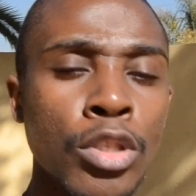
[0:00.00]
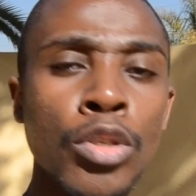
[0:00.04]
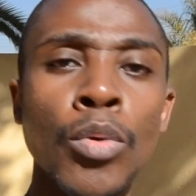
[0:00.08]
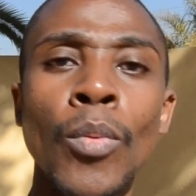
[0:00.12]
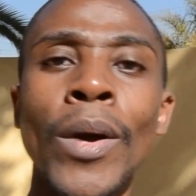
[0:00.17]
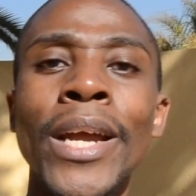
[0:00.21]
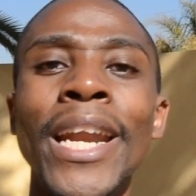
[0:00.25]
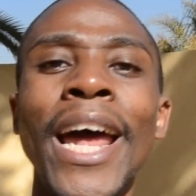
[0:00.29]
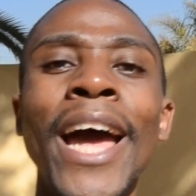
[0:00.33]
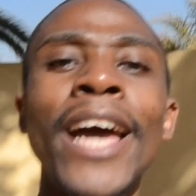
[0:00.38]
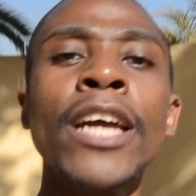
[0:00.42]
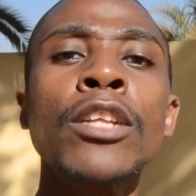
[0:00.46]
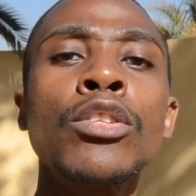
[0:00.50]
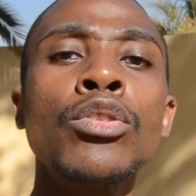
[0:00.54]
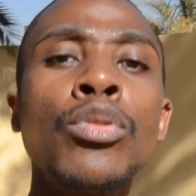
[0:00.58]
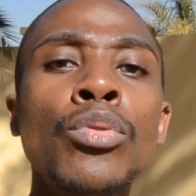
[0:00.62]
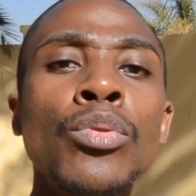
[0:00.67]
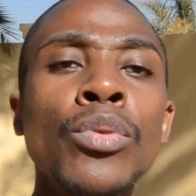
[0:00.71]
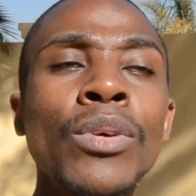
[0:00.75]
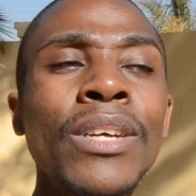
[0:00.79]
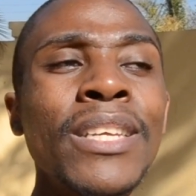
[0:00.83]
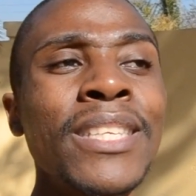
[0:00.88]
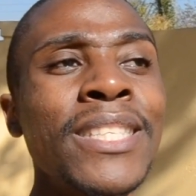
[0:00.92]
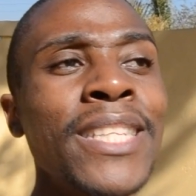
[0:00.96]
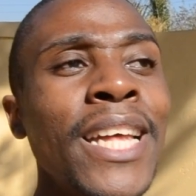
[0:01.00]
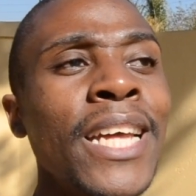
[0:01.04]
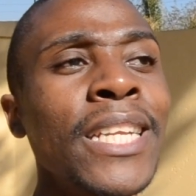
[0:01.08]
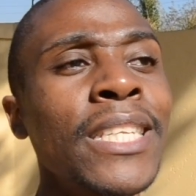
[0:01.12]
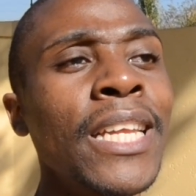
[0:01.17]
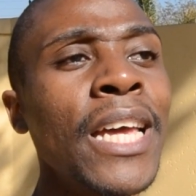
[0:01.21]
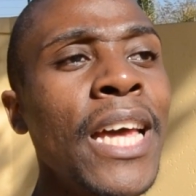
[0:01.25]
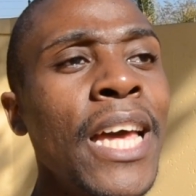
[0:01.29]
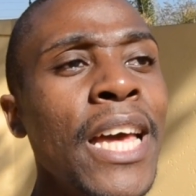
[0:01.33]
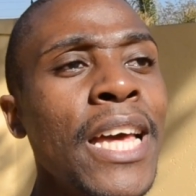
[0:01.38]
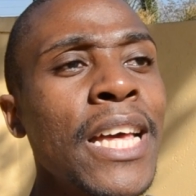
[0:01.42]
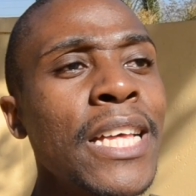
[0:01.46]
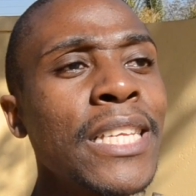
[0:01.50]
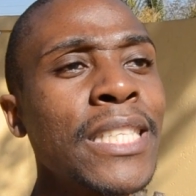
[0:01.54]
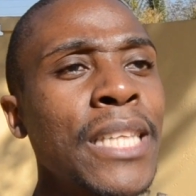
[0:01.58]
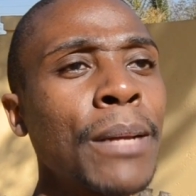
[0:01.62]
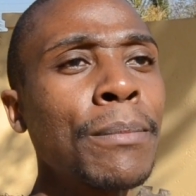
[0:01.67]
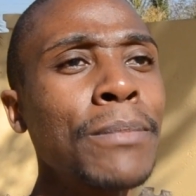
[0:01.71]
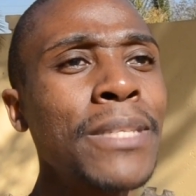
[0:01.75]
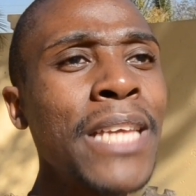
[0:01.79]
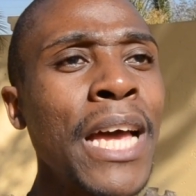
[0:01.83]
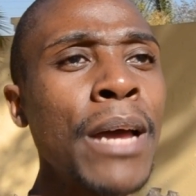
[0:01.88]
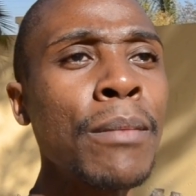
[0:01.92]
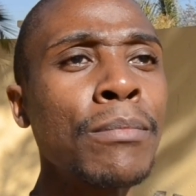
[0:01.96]
So what I do is that
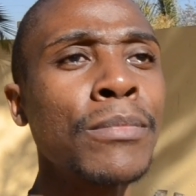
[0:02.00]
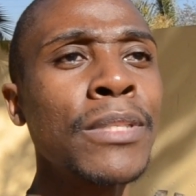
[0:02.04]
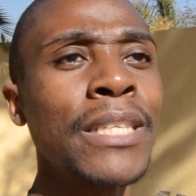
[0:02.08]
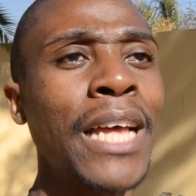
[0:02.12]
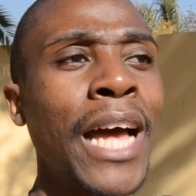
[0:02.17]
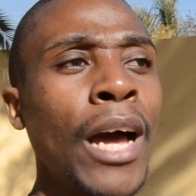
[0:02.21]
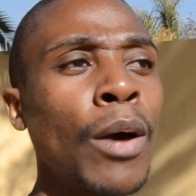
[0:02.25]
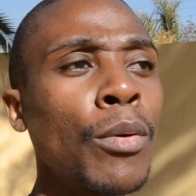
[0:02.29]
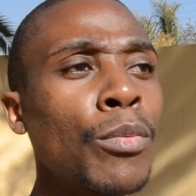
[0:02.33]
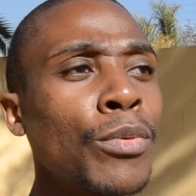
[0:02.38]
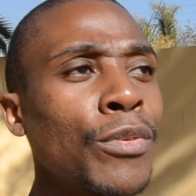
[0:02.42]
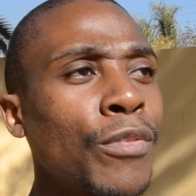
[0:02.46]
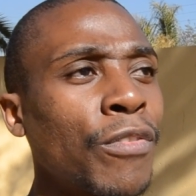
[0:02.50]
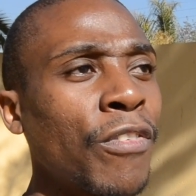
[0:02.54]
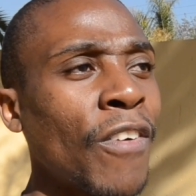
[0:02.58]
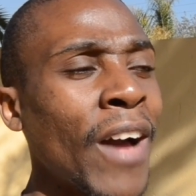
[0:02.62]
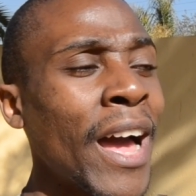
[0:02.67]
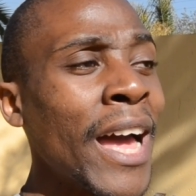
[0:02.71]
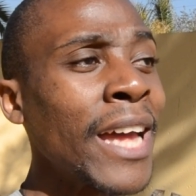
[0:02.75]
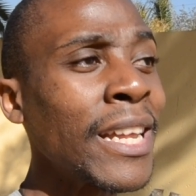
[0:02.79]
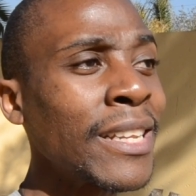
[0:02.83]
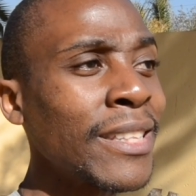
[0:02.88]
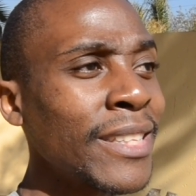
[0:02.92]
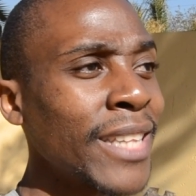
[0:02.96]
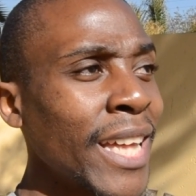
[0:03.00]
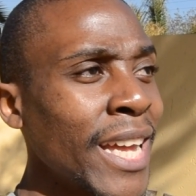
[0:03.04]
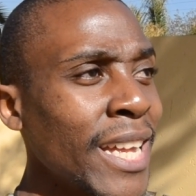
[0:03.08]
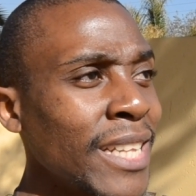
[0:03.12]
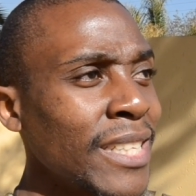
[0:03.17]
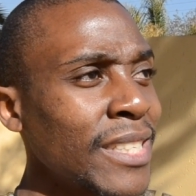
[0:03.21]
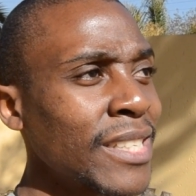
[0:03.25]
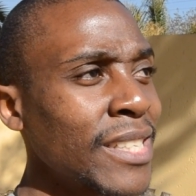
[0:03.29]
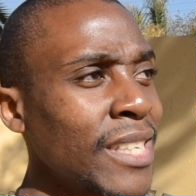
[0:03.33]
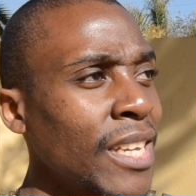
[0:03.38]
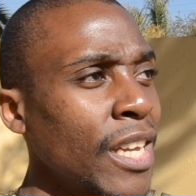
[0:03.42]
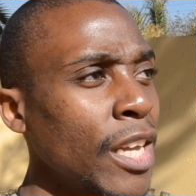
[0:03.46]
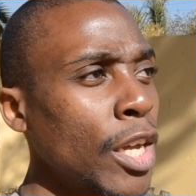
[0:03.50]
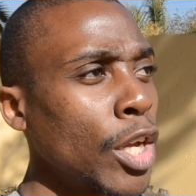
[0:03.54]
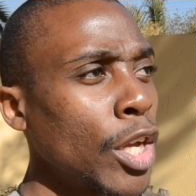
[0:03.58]
sometimes I would find that